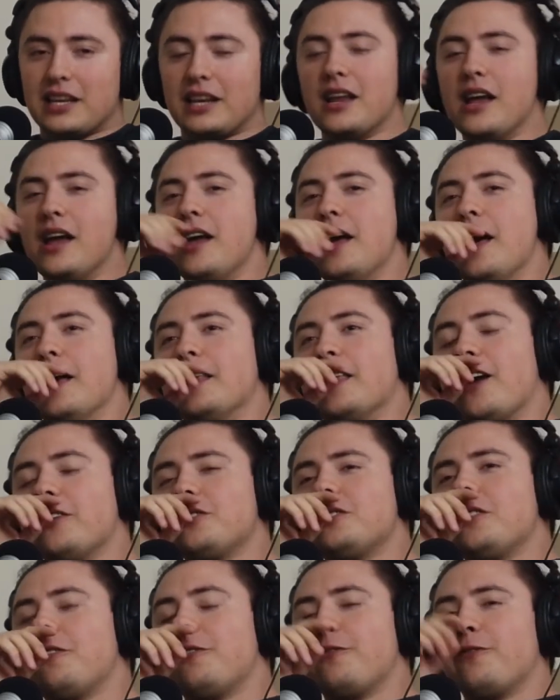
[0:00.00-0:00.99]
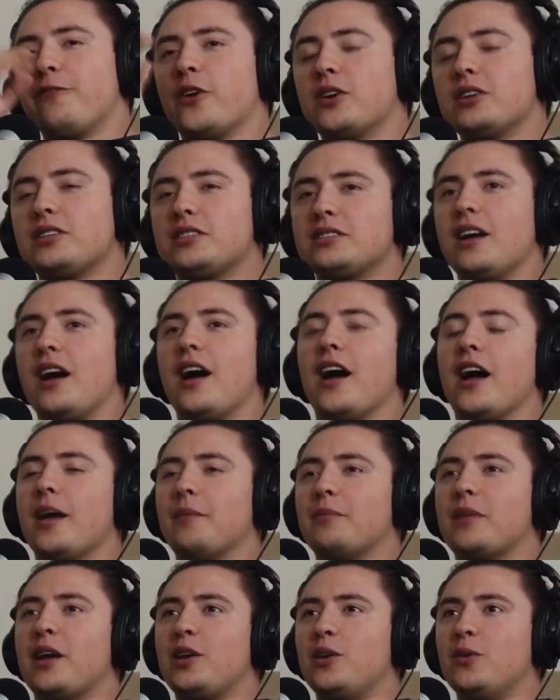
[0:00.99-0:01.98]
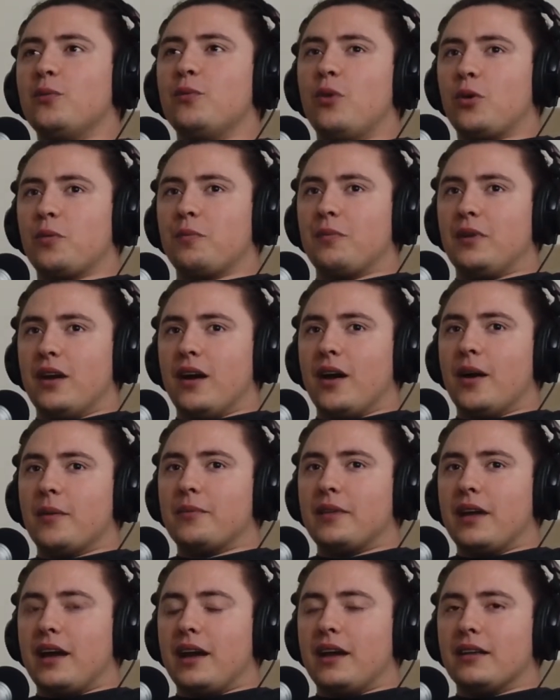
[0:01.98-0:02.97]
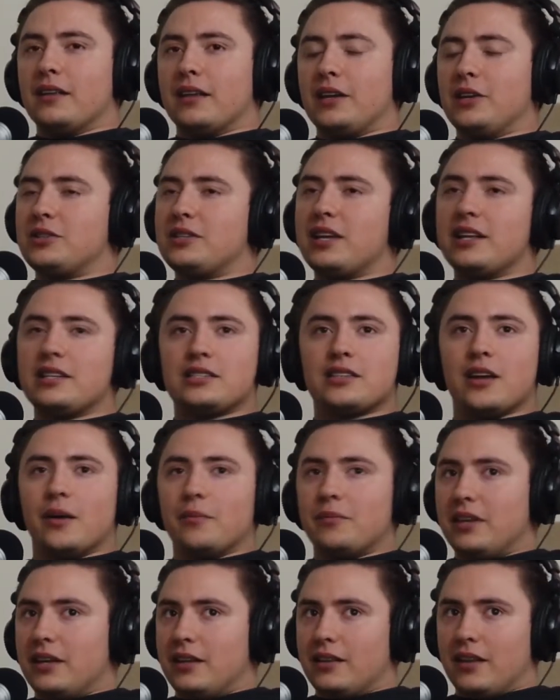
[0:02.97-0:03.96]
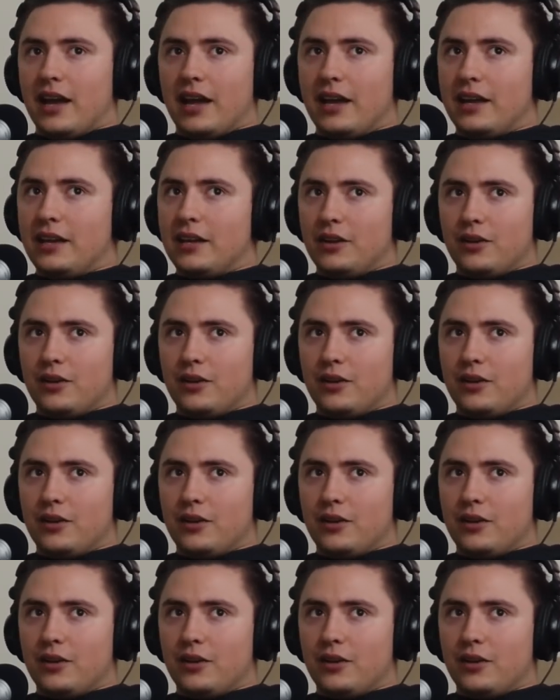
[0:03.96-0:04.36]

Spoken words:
And that was the first time that you woke me up, that like you said something like,